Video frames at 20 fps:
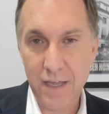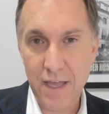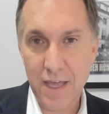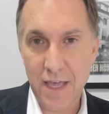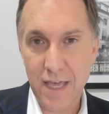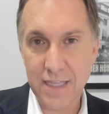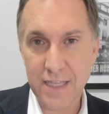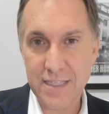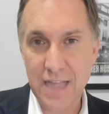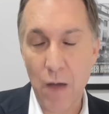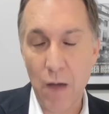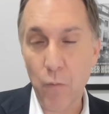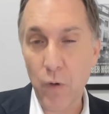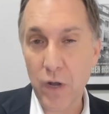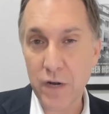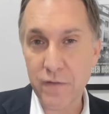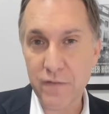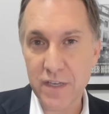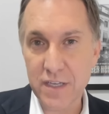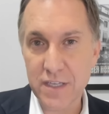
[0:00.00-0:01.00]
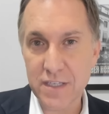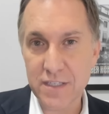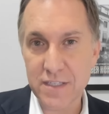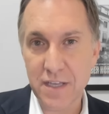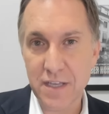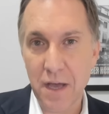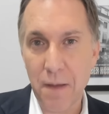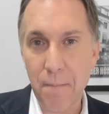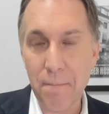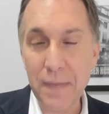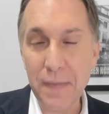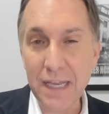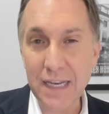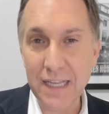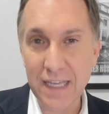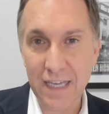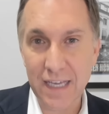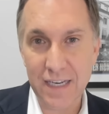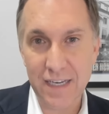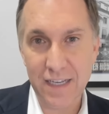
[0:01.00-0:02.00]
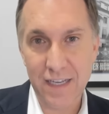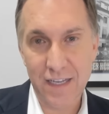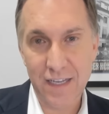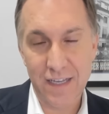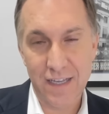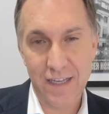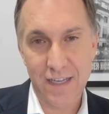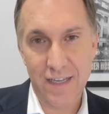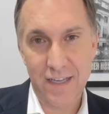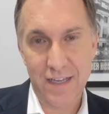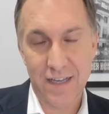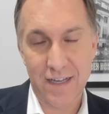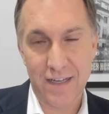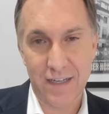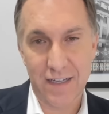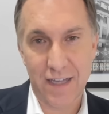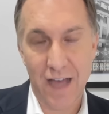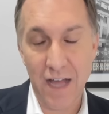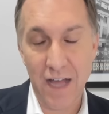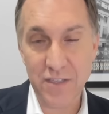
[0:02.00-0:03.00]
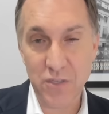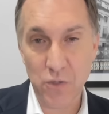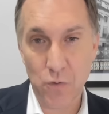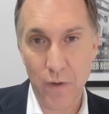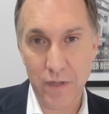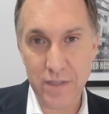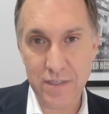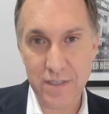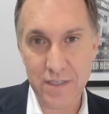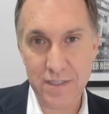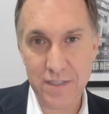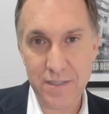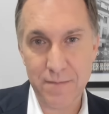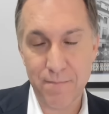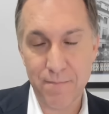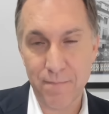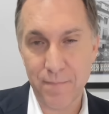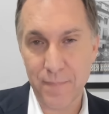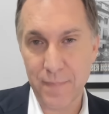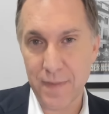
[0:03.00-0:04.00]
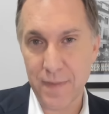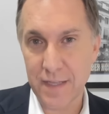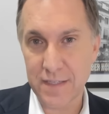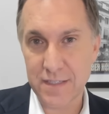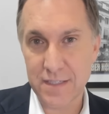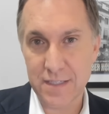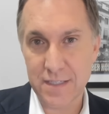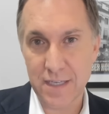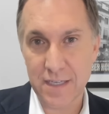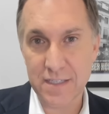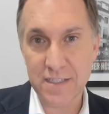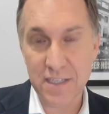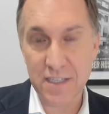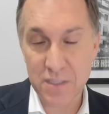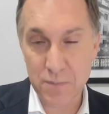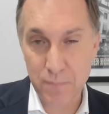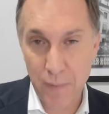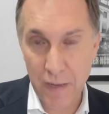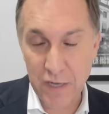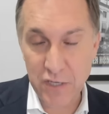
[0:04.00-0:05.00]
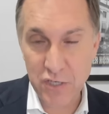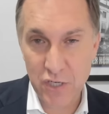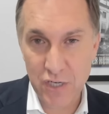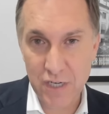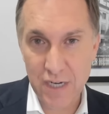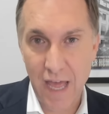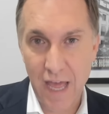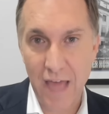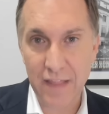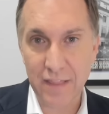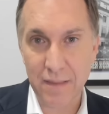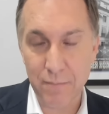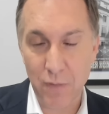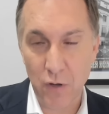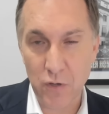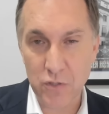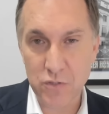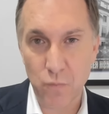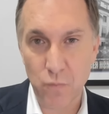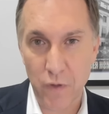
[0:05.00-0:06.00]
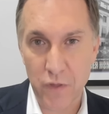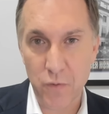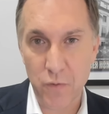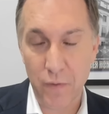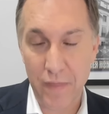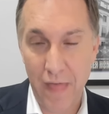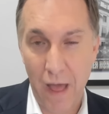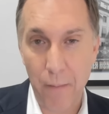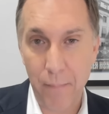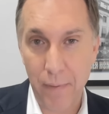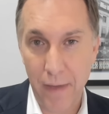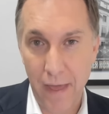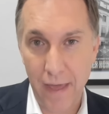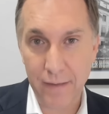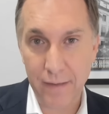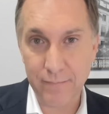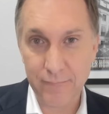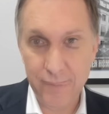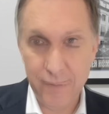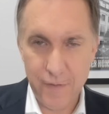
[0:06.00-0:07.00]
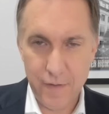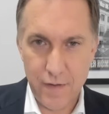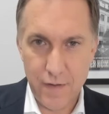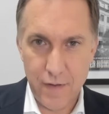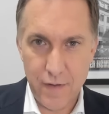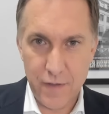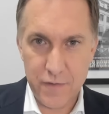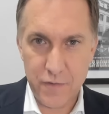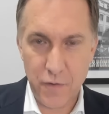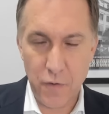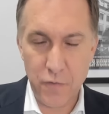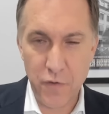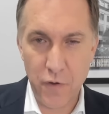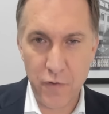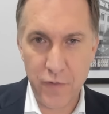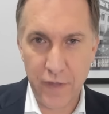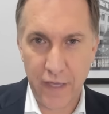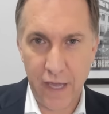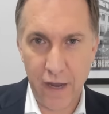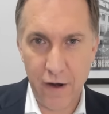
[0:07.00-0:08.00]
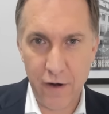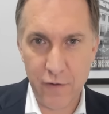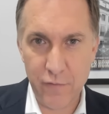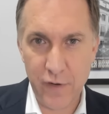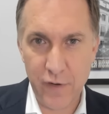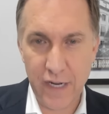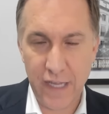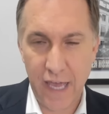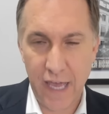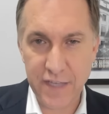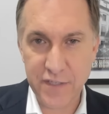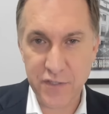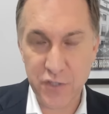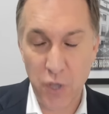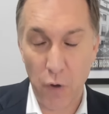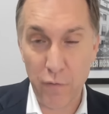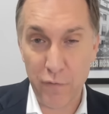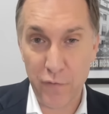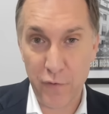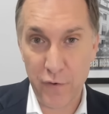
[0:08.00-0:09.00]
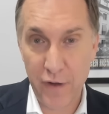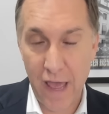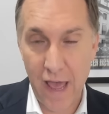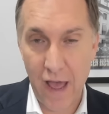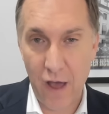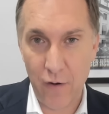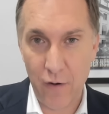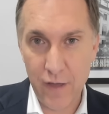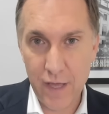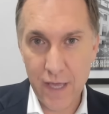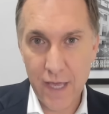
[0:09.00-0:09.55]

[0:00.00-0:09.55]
it's not one of his immediate uh, consequences. It's suspension at the most with or without pay. So, though the Karen Read case is over for now,